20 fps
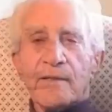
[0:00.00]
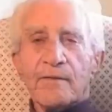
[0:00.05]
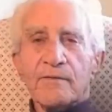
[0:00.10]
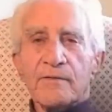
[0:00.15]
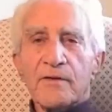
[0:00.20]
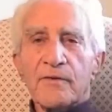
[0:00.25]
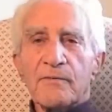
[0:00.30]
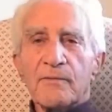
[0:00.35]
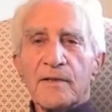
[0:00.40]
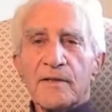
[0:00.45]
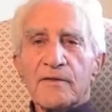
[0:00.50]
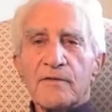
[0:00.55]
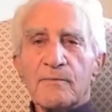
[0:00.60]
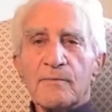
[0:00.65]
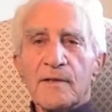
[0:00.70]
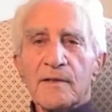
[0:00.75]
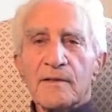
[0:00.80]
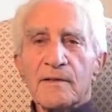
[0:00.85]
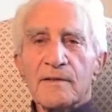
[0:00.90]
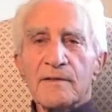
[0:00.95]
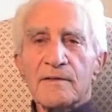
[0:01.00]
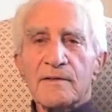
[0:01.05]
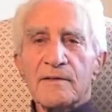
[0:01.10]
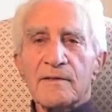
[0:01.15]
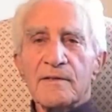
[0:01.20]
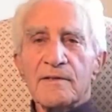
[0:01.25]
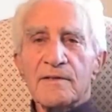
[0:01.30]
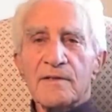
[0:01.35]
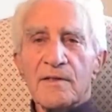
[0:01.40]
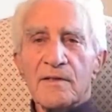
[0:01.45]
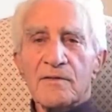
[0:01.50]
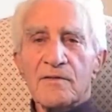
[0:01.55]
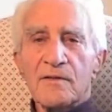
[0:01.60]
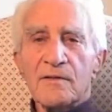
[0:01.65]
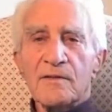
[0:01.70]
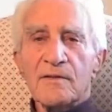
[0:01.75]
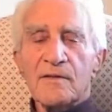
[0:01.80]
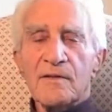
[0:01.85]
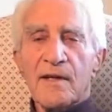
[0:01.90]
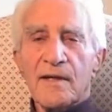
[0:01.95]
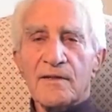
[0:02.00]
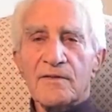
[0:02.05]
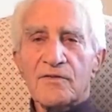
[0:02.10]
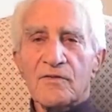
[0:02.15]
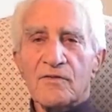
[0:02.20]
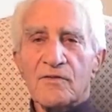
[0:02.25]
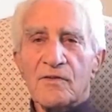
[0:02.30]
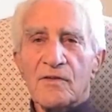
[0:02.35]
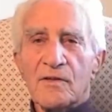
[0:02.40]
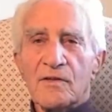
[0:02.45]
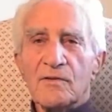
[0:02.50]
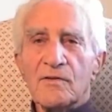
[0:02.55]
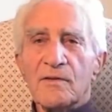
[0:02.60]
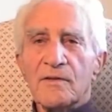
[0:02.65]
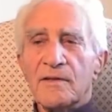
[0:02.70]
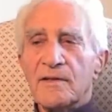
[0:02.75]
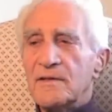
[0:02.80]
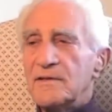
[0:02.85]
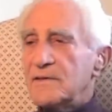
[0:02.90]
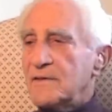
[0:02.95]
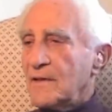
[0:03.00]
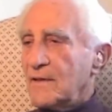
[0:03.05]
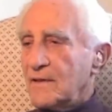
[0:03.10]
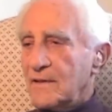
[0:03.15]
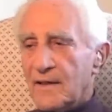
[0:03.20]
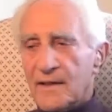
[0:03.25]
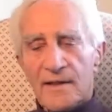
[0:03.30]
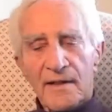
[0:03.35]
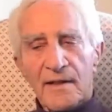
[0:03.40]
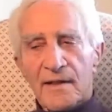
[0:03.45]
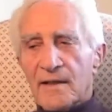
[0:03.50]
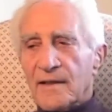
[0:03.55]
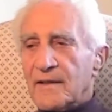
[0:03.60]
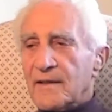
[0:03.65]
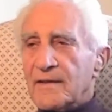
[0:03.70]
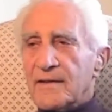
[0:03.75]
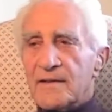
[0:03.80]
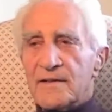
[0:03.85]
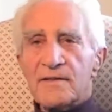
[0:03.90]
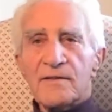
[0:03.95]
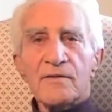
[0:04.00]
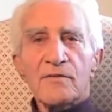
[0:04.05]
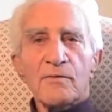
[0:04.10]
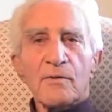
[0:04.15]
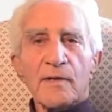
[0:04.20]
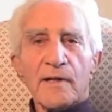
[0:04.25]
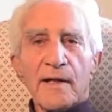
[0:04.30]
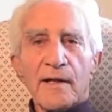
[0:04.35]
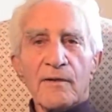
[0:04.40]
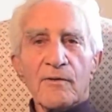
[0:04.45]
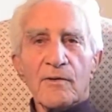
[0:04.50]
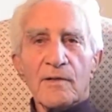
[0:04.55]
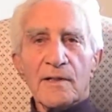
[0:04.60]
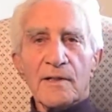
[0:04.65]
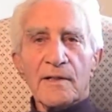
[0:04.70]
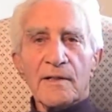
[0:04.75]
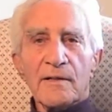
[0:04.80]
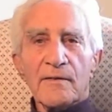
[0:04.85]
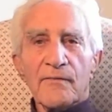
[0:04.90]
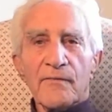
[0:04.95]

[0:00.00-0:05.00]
it was Mitch Miller's decision, yes or no. And he said, this is what I want.